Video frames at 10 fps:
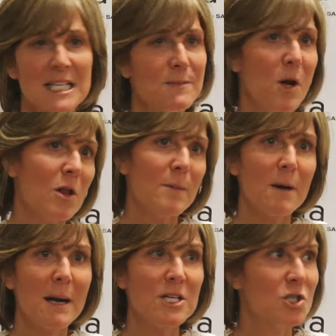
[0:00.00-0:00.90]
asked me all
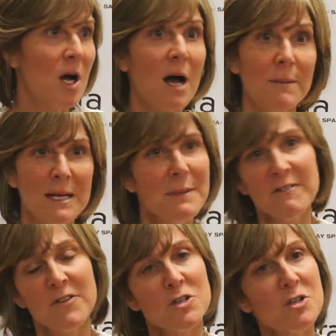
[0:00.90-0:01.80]
about my job. In my
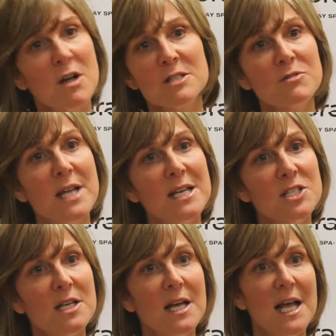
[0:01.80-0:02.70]
first
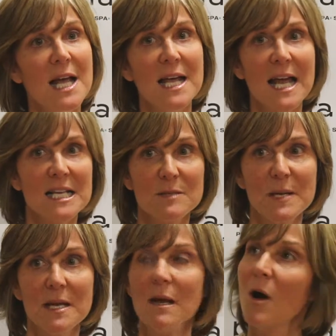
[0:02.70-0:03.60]
consultation, he asked
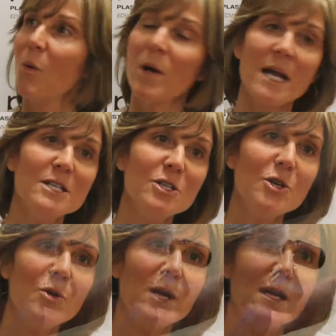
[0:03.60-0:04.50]
me what I
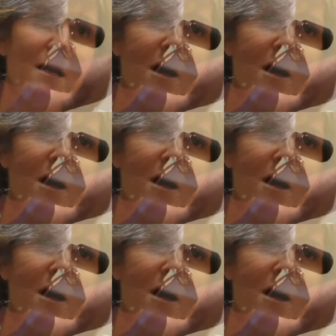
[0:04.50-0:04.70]
do, and